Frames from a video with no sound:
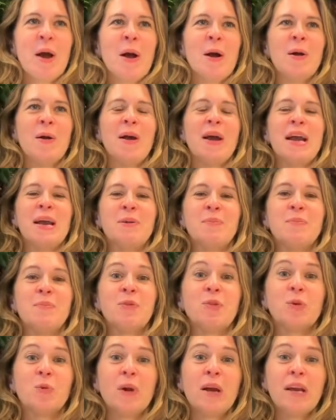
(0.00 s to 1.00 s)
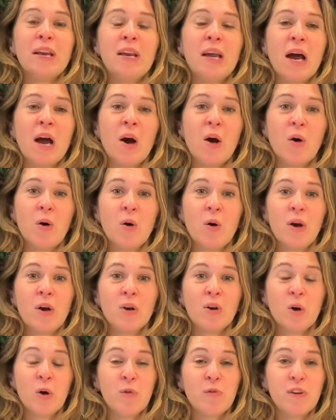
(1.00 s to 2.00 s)
All right, so right now,
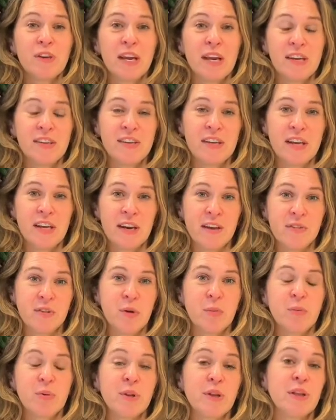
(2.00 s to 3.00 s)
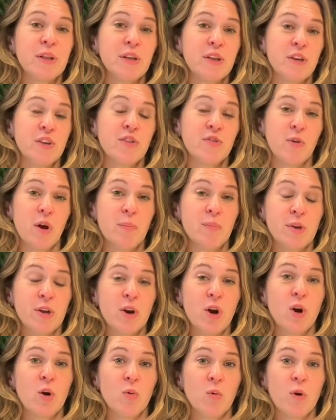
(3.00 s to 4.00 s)
COVID-19 has completely disrupted
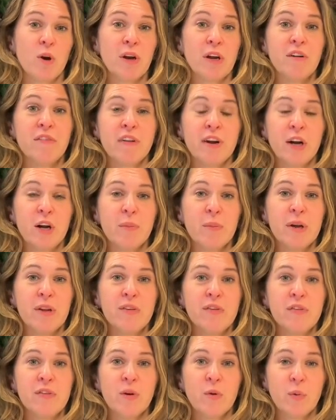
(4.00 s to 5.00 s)
our work environments.